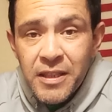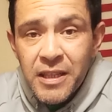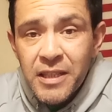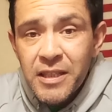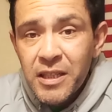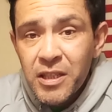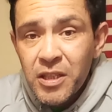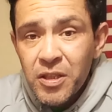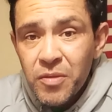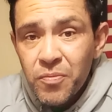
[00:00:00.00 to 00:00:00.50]
this
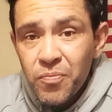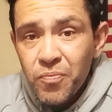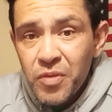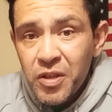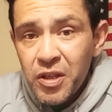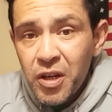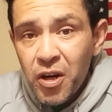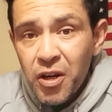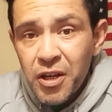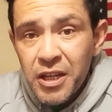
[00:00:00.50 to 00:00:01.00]
is
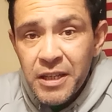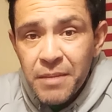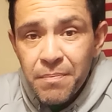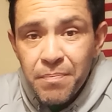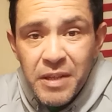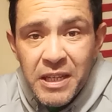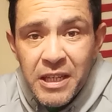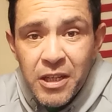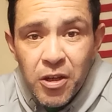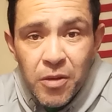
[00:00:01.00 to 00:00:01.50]
regarding
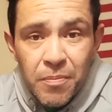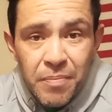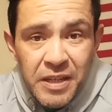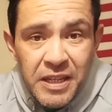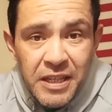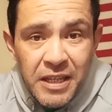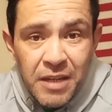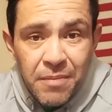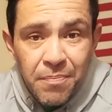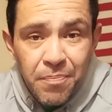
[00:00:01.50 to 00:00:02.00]
Peter
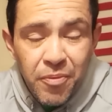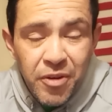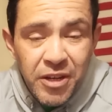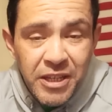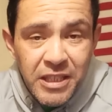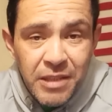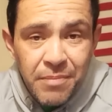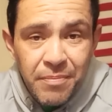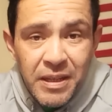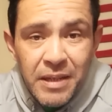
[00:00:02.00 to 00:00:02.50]
being
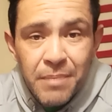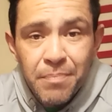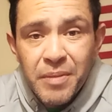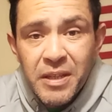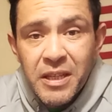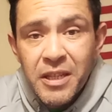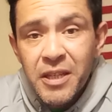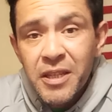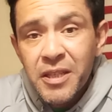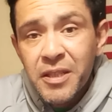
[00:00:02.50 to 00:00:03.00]
imprisonment
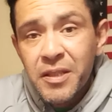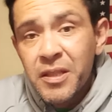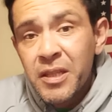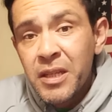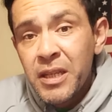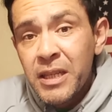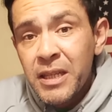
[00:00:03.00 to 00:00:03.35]
because